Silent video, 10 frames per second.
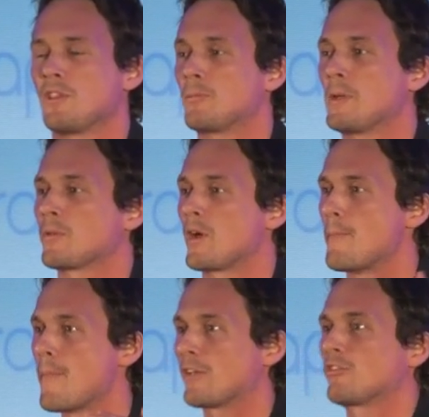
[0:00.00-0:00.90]
these people that are
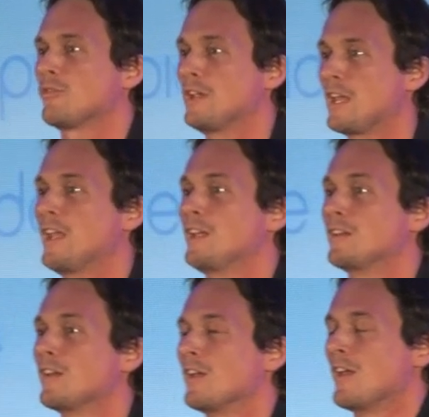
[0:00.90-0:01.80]
massively
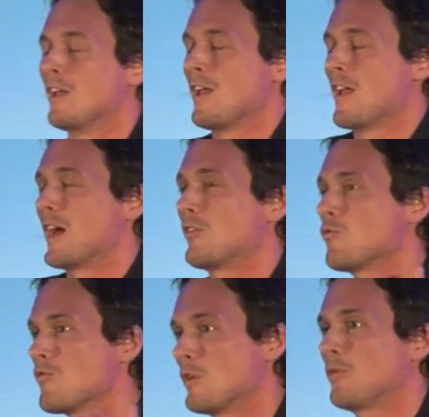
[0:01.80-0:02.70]
keen
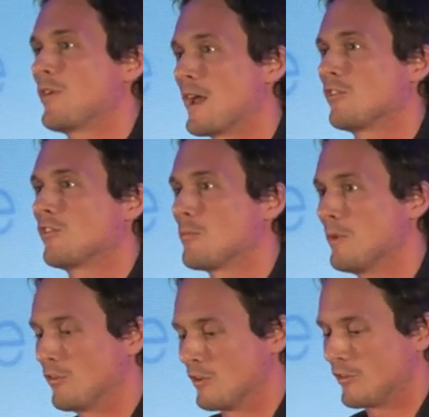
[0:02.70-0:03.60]
and real fans of the
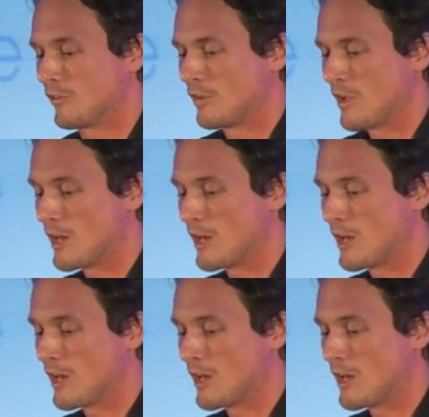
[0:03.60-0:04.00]
business.